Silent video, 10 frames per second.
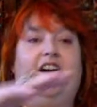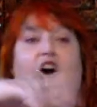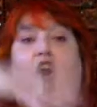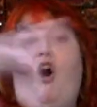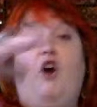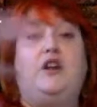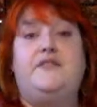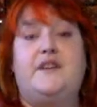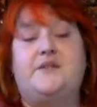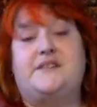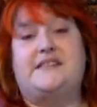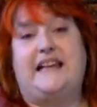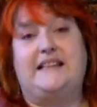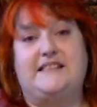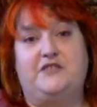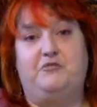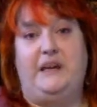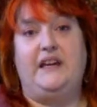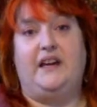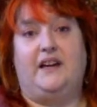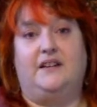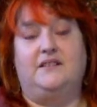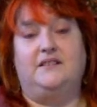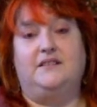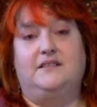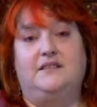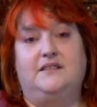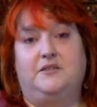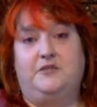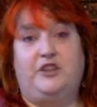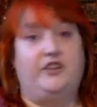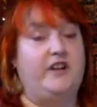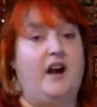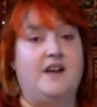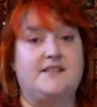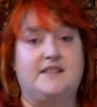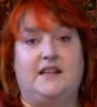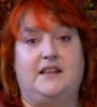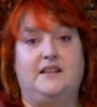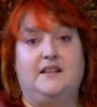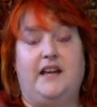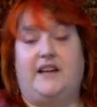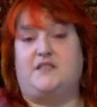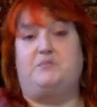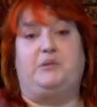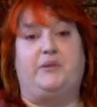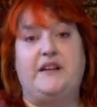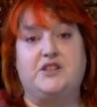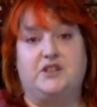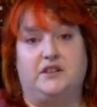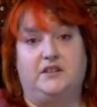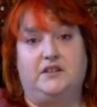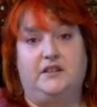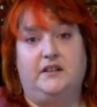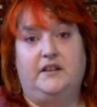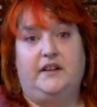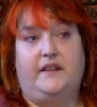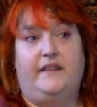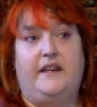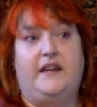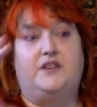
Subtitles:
All of those states of being, curiosity, exploration, they get